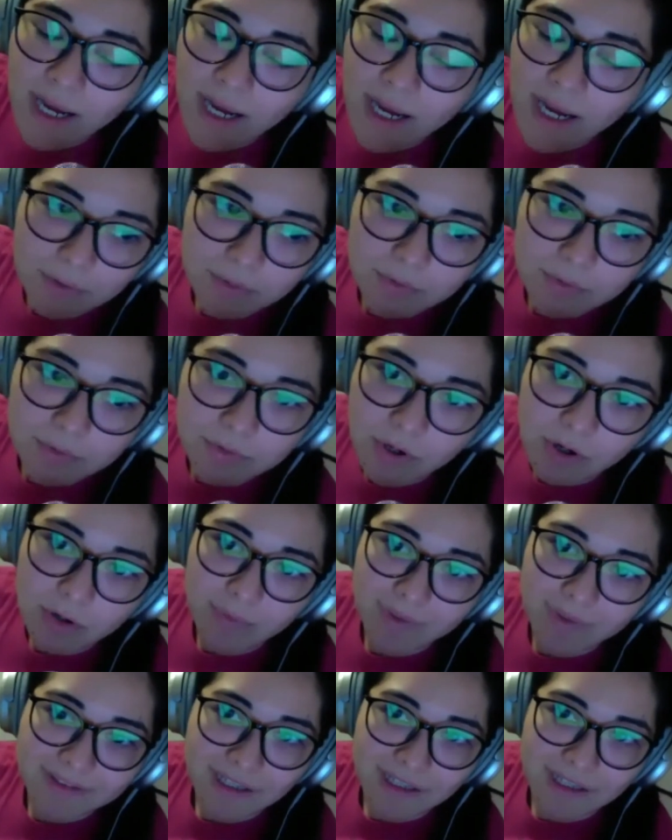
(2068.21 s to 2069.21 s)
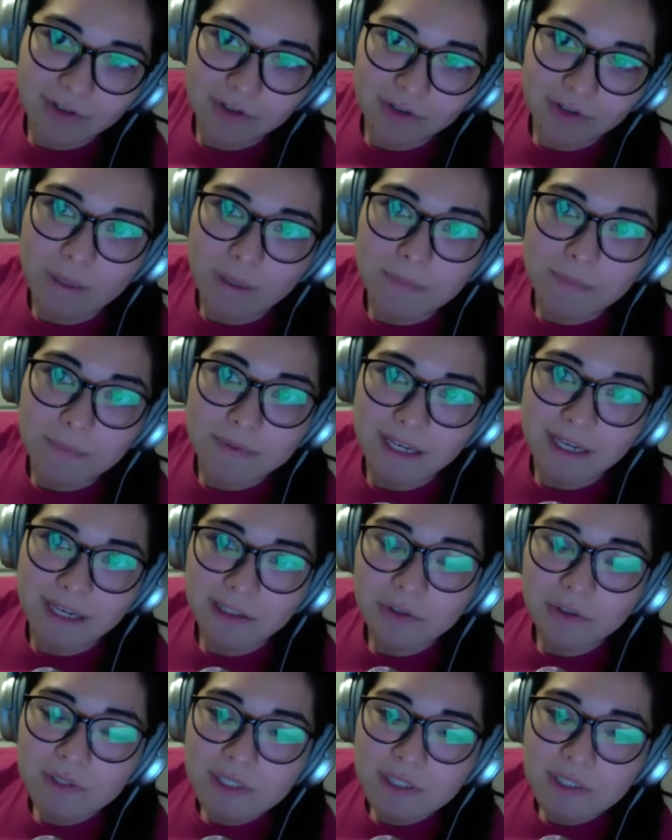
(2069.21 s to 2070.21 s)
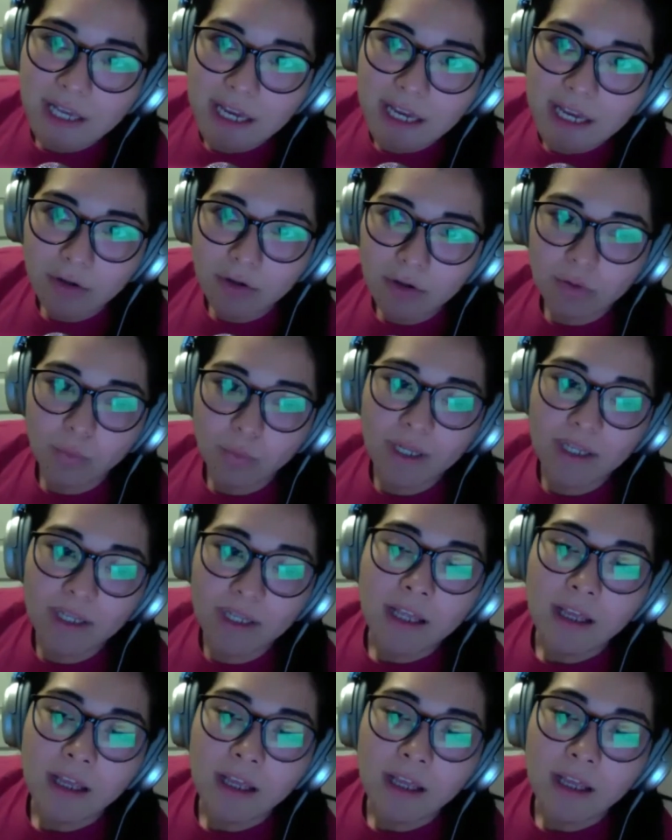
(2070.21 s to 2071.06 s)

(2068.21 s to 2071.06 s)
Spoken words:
I don't know what Daniel's website looks like or what